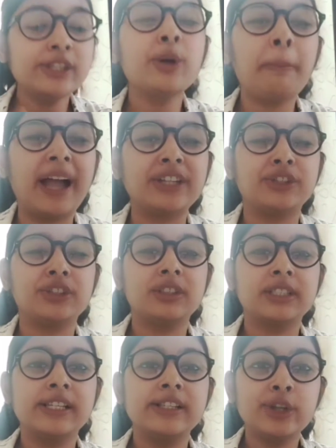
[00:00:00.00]
it kills your
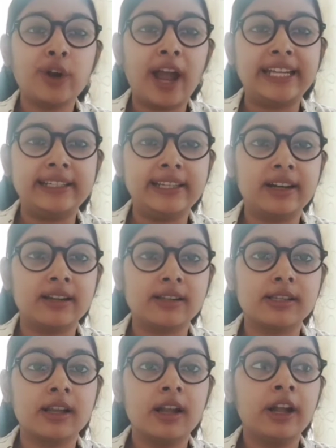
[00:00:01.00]
passion, it kills your
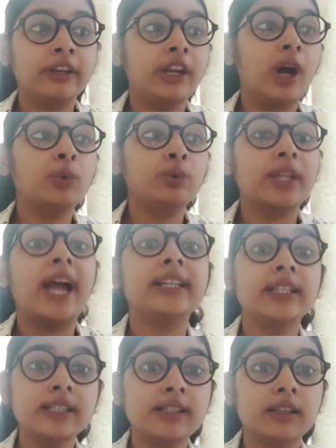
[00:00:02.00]
ideas. Now,
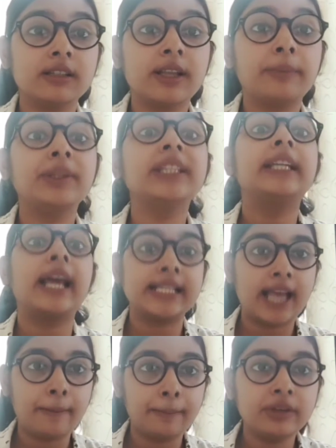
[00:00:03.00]
that is something
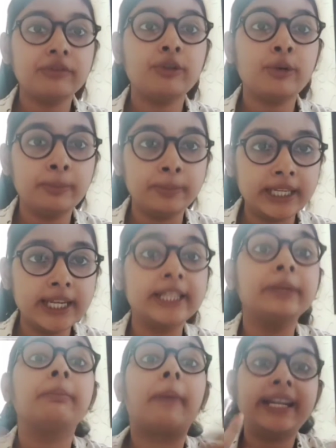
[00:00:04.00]
that has happened for
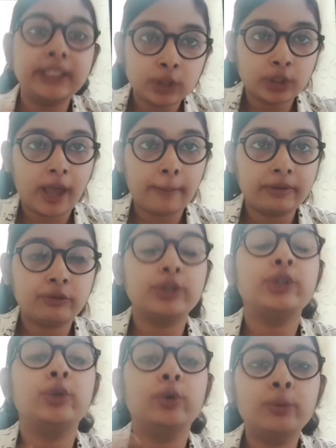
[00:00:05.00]
me. It might not happen
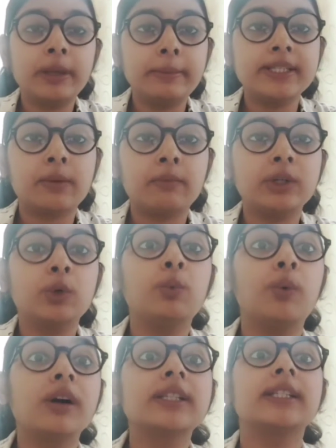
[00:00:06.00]
for you. You may be someone
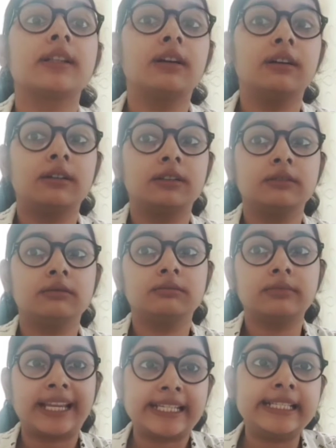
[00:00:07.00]
who works
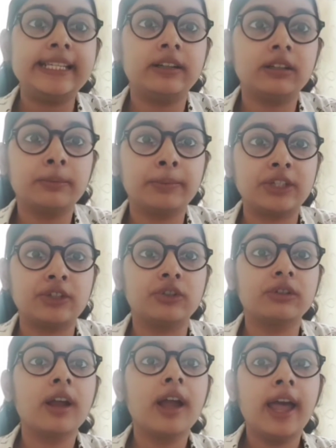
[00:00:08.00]
nicely under
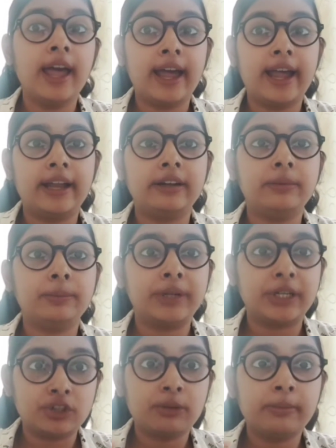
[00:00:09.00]
pressure,
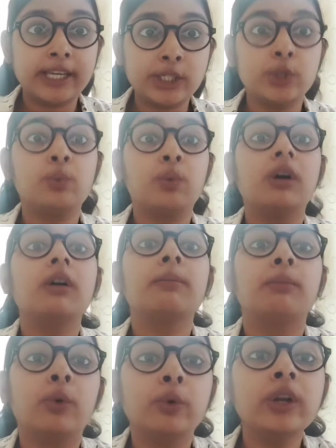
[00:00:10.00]
and pressure makes you
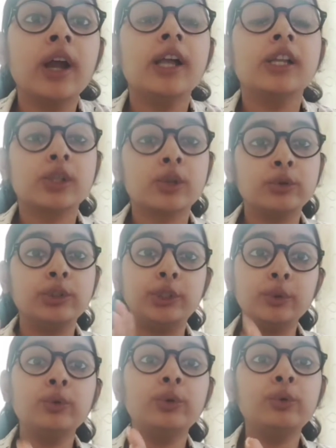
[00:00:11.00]
work more. So
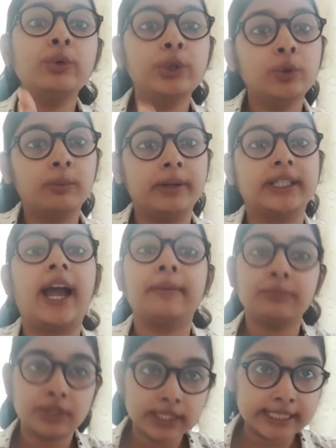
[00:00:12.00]
you do you, but
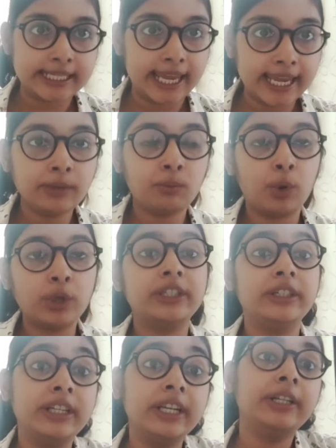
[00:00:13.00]
I'm just saying
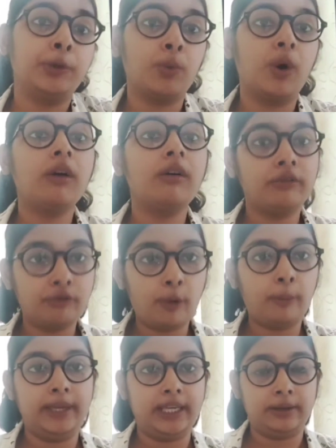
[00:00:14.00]
what didn't work
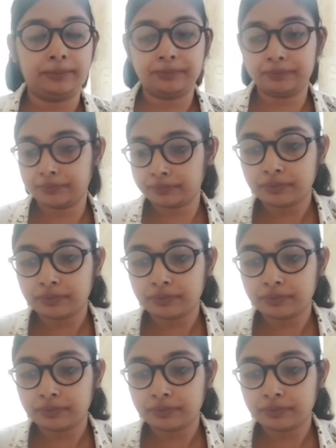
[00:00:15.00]
for me.